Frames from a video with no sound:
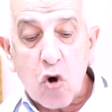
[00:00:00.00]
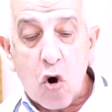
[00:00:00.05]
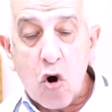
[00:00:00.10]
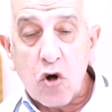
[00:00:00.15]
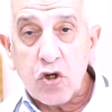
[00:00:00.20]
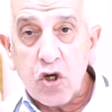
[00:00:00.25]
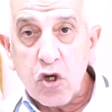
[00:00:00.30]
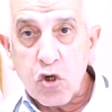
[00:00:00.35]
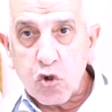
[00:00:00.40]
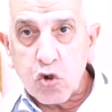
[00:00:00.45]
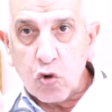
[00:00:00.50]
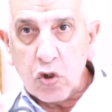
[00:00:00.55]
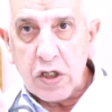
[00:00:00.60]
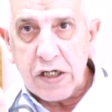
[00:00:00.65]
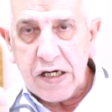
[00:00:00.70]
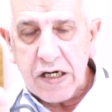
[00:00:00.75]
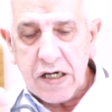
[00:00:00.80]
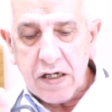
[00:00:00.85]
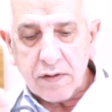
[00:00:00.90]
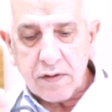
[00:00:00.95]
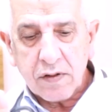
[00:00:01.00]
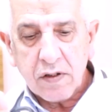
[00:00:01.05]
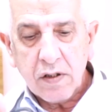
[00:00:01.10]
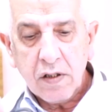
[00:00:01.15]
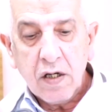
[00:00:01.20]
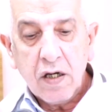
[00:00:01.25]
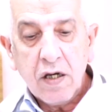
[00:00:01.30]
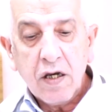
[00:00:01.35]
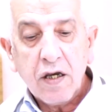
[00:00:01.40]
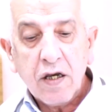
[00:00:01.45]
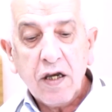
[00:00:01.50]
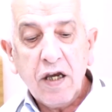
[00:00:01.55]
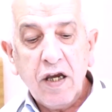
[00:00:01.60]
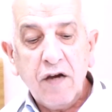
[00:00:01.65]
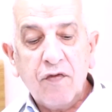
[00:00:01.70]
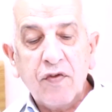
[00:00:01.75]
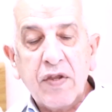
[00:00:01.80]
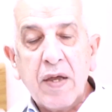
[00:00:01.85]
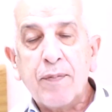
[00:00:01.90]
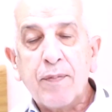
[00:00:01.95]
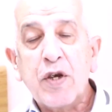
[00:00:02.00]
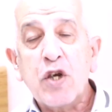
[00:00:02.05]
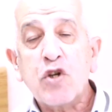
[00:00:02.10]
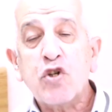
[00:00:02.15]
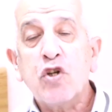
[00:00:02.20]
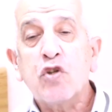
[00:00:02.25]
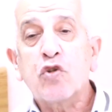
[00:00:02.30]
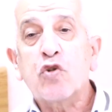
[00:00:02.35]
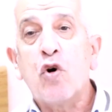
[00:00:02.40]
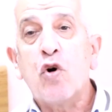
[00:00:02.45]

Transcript: on insulin if the patient